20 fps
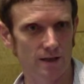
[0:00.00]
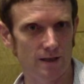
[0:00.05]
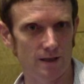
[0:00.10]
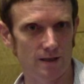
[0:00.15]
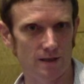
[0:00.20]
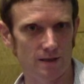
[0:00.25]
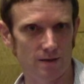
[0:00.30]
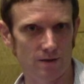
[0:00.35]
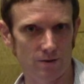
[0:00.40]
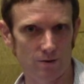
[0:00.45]

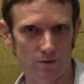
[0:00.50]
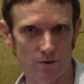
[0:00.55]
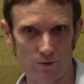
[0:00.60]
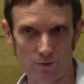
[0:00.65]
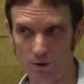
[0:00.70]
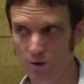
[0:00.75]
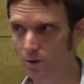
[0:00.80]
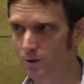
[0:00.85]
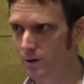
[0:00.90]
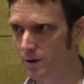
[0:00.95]
And so
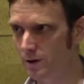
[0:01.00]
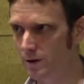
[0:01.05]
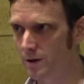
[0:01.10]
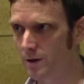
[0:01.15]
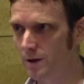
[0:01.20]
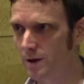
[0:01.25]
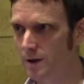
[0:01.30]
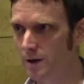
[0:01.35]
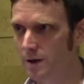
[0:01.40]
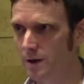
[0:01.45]
you could
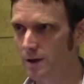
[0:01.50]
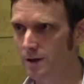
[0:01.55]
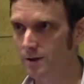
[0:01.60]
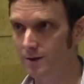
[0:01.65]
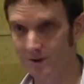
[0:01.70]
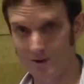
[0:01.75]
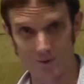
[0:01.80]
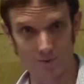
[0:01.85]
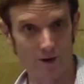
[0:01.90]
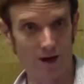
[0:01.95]

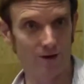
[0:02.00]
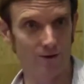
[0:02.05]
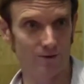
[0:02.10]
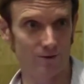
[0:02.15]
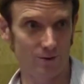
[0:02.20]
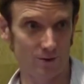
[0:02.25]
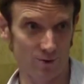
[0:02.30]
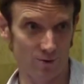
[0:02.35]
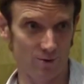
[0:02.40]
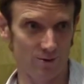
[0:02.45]
use
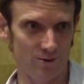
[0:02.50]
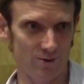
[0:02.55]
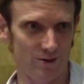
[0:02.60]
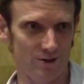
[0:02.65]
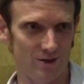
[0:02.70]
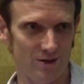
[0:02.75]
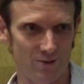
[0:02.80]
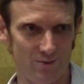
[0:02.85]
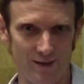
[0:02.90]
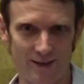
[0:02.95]
modern
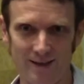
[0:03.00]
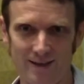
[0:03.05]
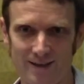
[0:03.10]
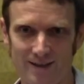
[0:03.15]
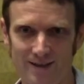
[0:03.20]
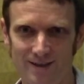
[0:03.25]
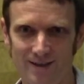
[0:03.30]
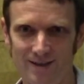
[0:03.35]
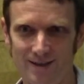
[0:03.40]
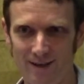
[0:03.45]
tools to make
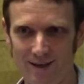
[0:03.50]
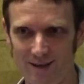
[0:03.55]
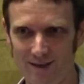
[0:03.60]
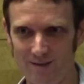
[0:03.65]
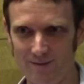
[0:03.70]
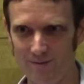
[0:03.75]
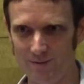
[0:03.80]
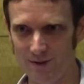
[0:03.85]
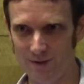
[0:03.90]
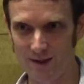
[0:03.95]

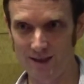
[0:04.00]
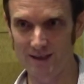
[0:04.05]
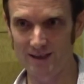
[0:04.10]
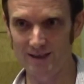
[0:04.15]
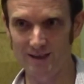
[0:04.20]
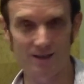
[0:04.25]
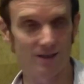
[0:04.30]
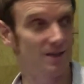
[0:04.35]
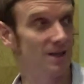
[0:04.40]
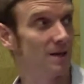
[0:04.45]
things
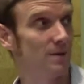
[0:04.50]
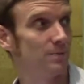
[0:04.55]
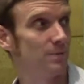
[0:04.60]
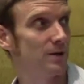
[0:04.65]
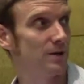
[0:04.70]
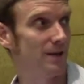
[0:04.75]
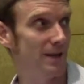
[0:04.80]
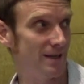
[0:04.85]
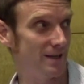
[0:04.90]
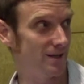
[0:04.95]
at the dump,
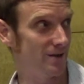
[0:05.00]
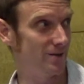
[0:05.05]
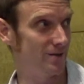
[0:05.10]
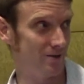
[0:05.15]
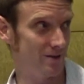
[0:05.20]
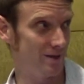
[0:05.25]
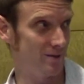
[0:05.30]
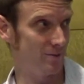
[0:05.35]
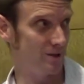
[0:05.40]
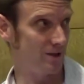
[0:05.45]
but you had to
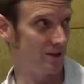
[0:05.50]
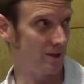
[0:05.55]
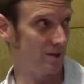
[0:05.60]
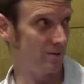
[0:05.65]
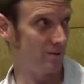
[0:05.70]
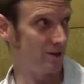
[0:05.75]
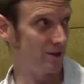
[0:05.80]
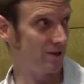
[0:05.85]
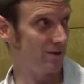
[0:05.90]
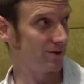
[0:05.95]
use the
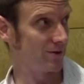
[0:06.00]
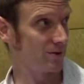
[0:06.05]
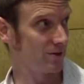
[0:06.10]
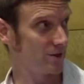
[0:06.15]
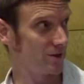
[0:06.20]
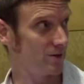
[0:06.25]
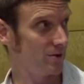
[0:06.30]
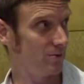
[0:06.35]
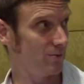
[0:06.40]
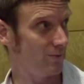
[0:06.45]
materials
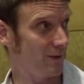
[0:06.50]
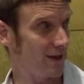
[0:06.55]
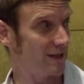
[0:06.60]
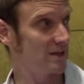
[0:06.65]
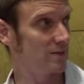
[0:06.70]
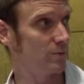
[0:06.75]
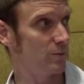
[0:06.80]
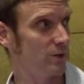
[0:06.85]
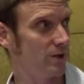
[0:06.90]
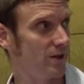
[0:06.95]
to make
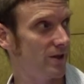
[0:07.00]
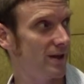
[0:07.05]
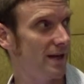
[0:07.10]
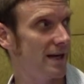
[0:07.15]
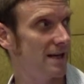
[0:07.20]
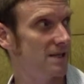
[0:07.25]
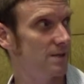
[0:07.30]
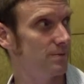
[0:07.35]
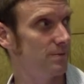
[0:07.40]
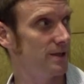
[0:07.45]
them with
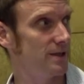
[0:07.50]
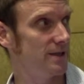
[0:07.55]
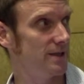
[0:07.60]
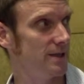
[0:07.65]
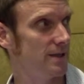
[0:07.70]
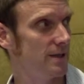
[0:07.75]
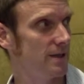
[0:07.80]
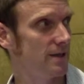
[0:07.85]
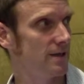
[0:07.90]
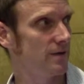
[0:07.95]
had to be
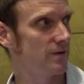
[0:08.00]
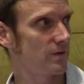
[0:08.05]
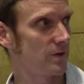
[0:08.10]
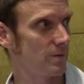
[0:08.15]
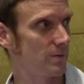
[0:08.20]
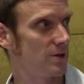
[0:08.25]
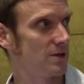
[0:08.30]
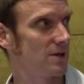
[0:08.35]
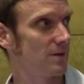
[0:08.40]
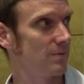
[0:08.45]

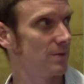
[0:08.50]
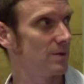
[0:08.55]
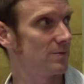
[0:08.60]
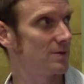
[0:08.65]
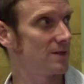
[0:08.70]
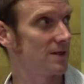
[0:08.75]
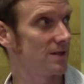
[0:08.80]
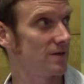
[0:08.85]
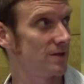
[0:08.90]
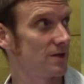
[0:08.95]
from the dump
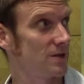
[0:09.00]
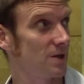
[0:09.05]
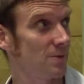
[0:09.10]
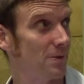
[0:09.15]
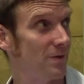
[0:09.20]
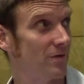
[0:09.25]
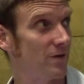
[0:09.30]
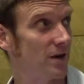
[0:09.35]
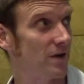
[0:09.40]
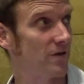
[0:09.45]
themselves. It took
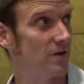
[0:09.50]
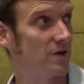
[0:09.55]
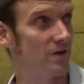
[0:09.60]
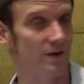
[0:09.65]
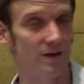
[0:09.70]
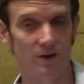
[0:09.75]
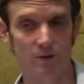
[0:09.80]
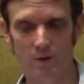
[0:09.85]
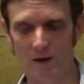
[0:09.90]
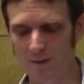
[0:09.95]
me forever to
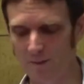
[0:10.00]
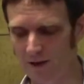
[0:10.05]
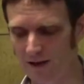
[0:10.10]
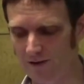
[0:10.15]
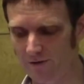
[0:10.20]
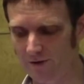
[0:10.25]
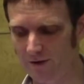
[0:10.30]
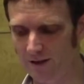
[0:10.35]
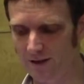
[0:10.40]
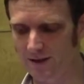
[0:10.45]
find the right
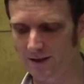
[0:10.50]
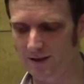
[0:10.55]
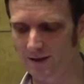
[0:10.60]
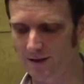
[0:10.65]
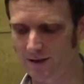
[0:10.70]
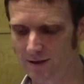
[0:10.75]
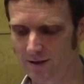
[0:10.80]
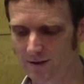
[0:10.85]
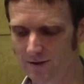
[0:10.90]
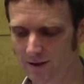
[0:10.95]
paint for these
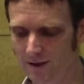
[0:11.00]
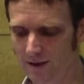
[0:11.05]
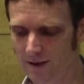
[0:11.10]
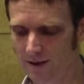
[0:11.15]
too.